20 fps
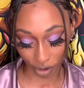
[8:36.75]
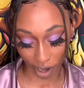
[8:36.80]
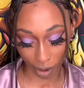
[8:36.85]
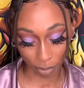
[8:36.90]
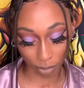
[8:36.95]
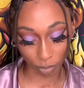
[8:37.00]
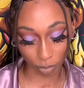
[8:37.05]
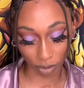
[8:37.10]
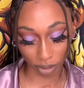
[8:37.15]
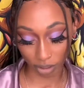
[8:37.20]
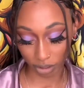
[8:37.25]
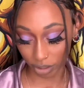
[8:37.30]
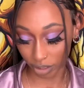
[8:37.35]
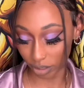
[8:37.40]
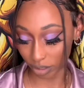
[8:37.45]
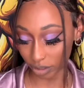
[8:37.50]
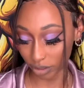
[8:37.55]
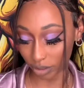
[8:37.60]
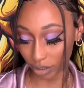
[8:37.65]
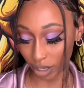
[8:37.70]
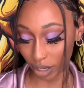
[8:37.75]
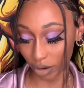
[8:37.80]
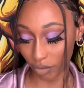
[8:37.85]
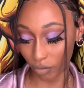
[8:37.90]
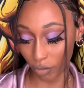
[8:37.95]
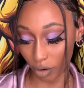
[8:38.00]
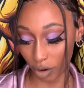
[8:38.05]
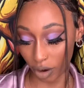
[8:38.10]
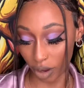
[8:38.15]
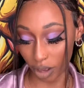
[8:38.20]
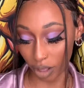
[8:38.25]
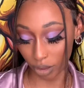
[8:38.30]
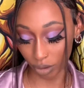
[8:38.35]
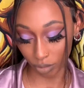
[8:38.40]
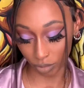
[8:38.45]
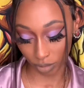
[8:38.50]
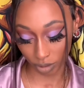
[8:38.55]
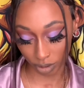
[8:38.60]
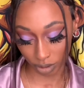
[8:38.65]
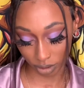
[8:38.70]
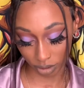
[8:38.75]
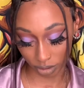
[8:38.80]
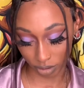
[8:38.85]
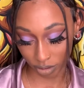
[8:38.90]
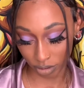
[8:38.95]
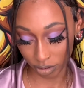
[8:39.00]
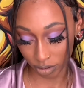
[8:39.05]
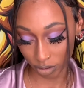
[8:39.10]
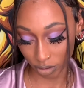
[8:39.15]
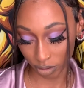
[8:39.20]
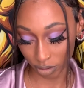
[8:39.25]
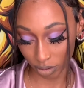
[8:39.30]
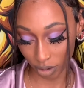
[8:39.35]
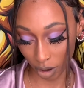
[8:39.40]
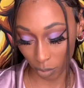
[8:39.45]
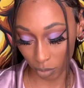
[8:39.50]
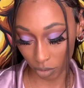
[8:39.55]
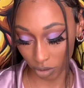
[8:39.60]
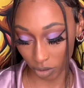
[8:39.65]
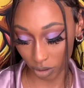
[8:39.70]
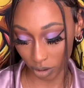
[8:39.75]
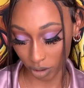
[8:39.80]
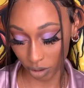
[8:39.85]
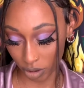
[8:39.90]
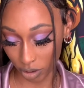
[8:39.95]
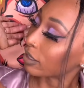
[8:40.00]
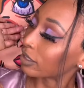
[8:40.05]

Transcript: I would wear this like for a Halloween type of thing.